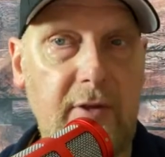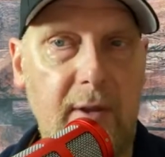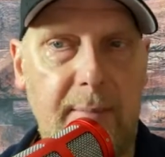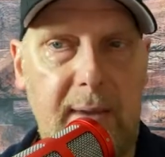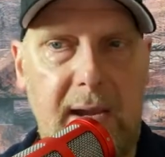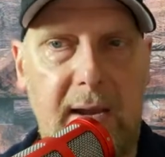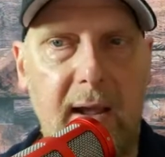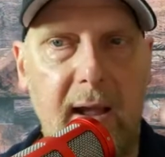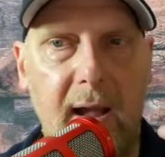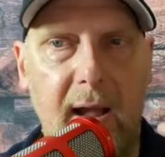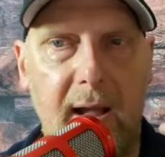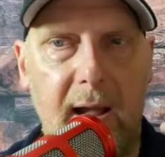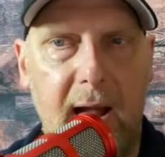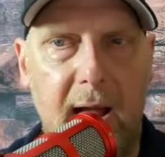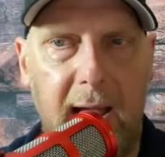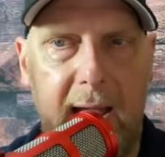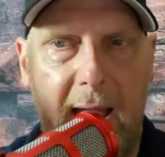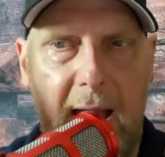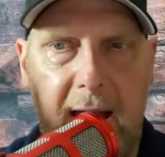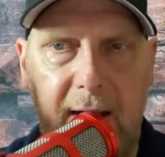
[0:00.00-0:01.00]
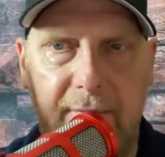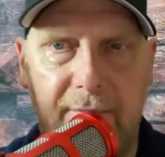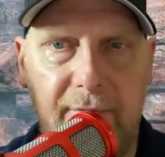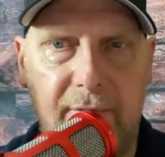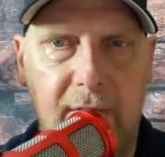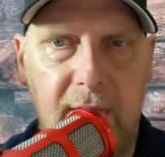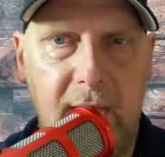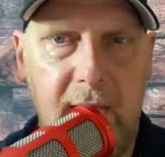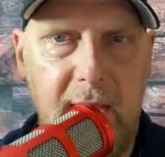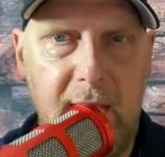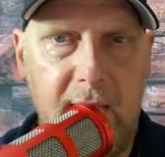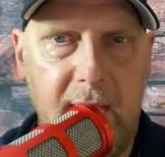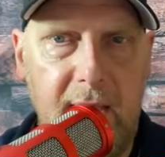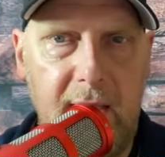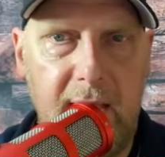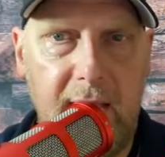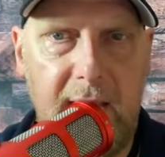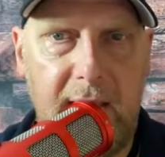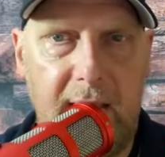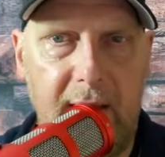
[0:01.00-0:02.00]
I mean, I have,
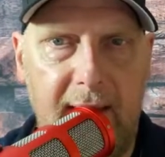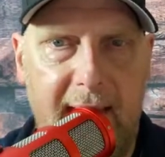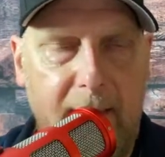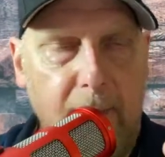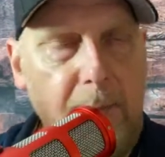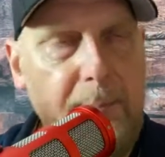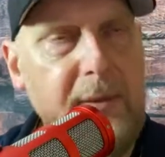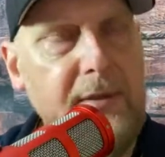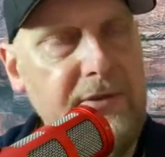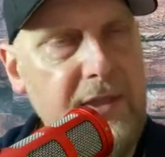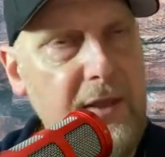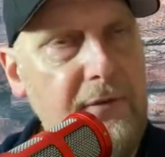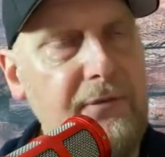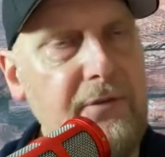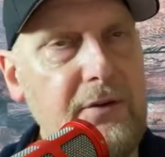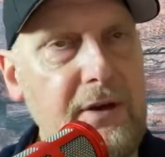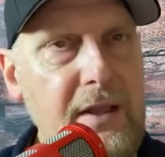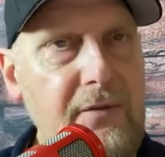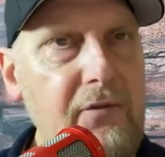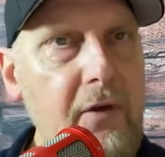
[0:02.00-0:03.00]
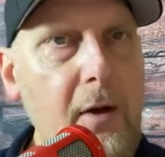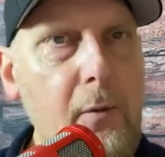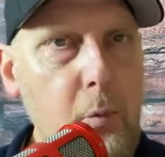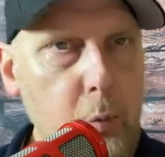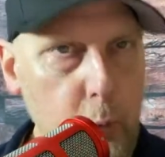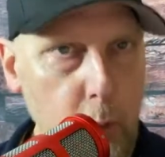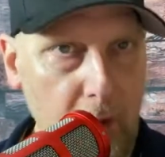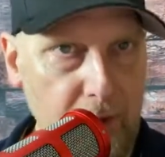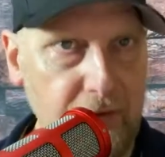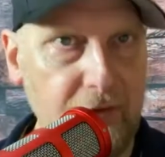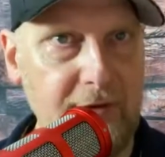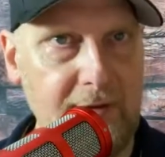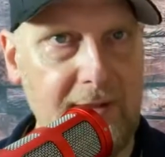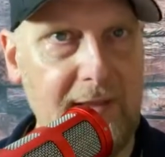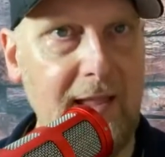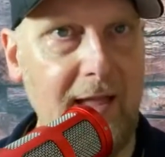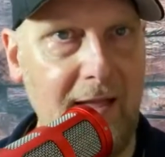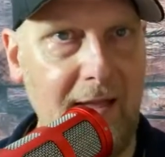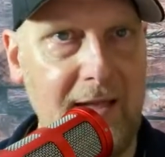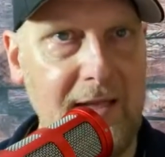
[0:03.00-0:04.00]
you know, it would be different if I wasn't
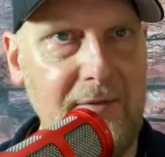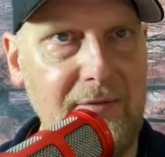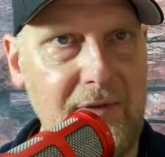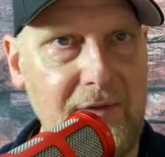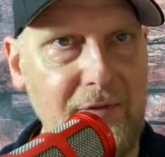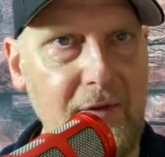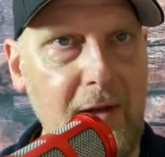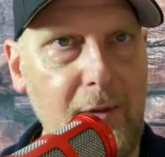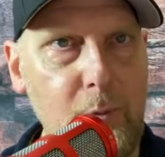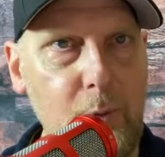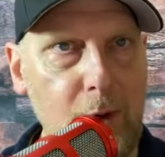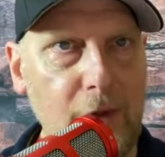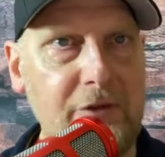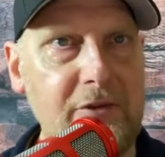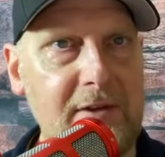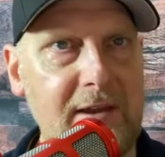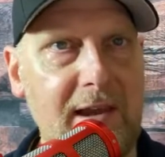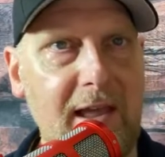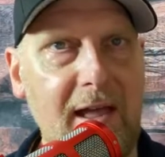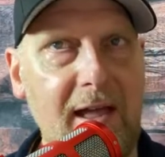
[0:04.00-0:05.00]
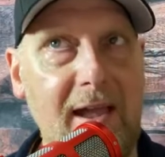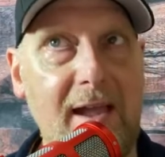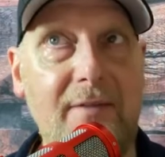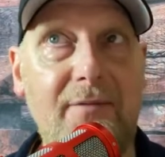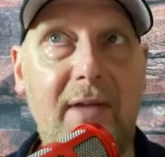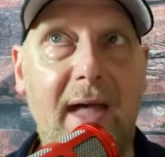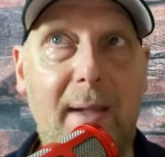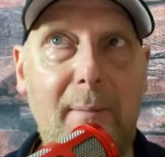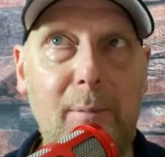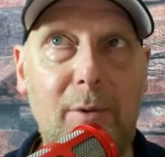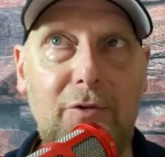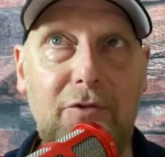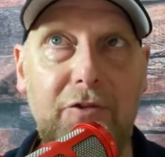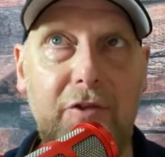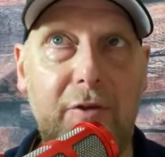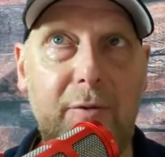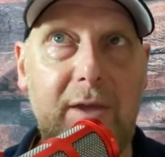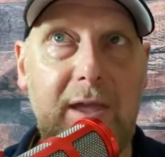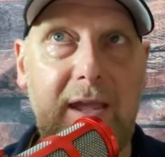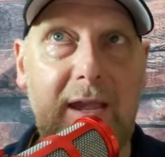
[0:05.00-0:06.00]
live. If I wasn't live and was
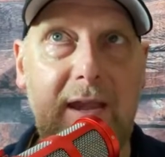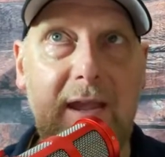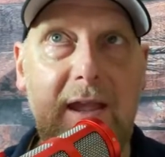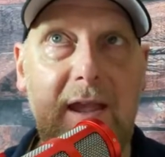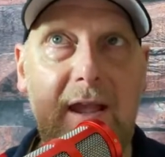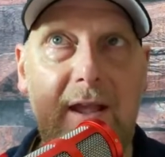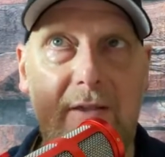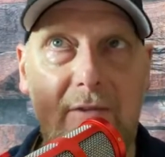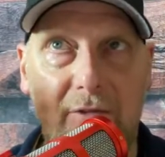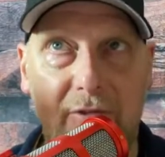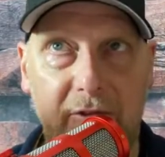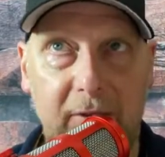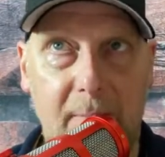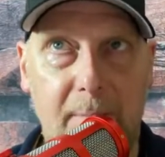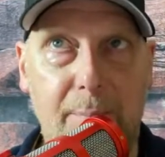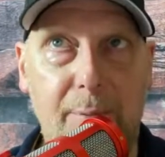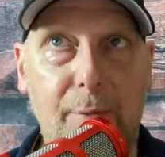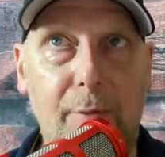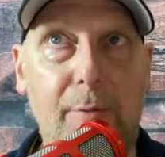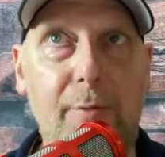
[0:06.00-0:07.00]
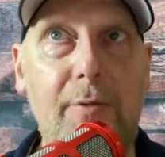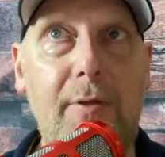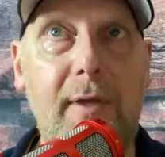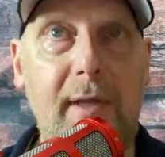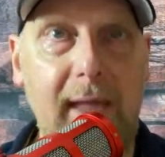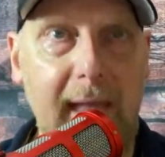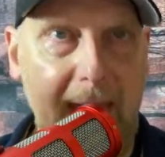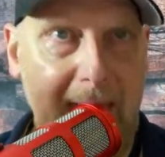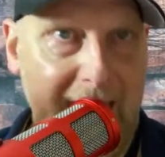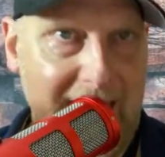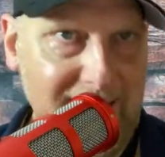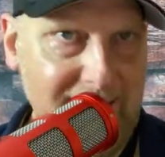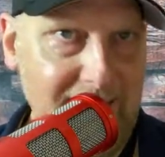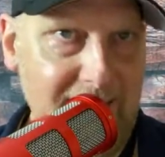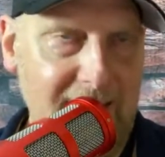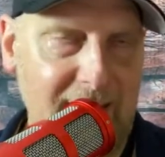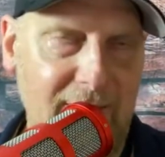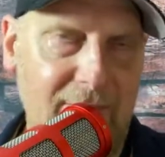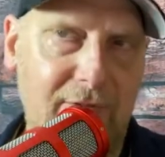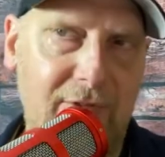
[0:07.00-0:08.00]
doing simple
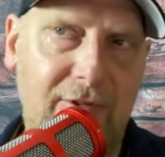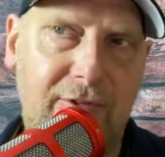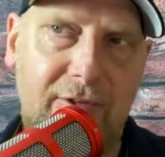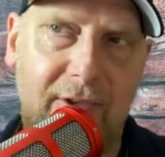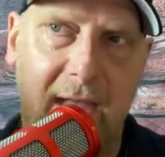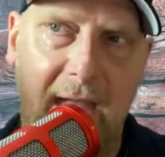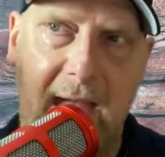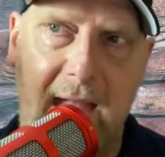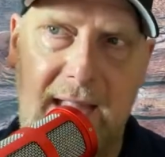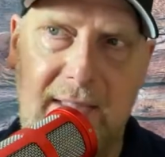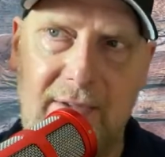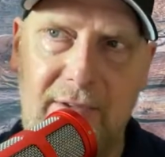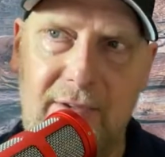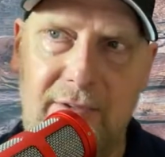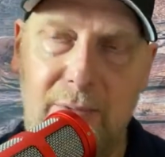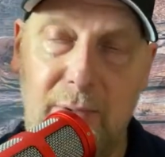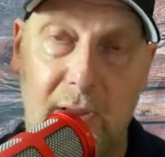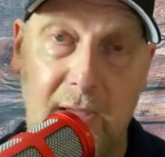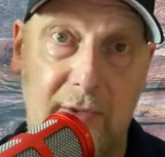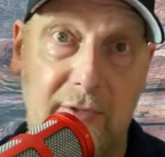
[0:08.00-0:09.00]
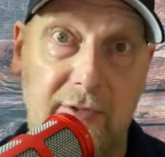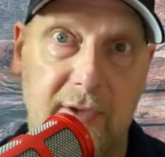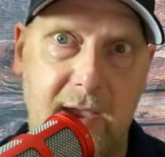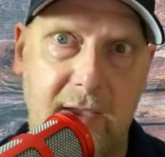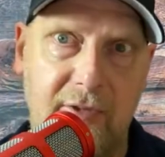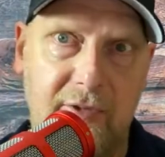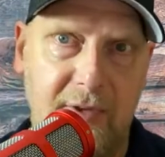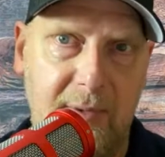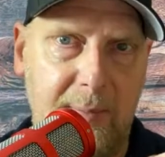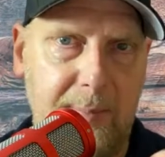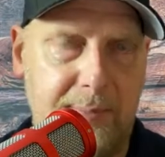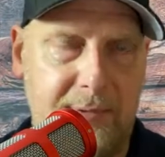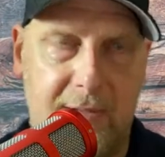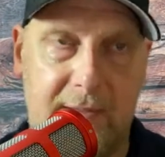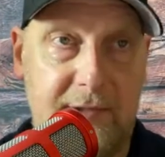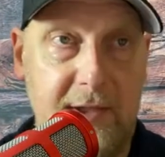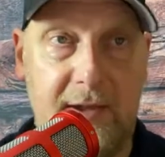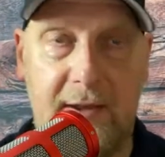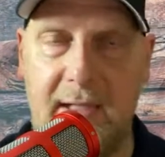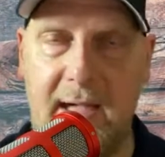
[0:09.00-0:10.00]
edits, and well, I say simple,
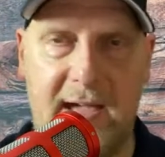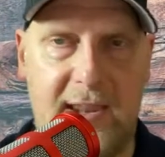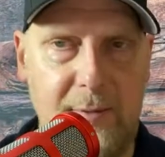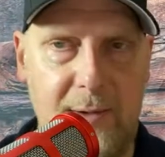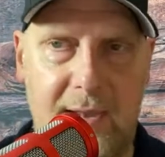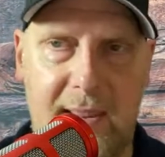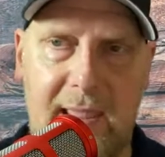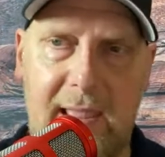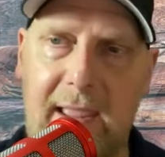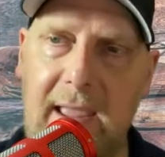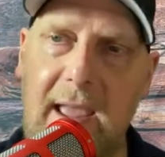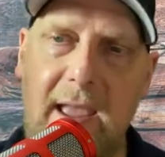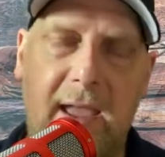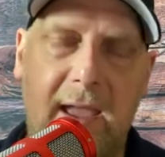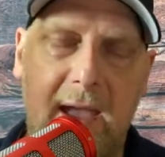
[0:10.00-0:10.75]
I don't know how to edit it.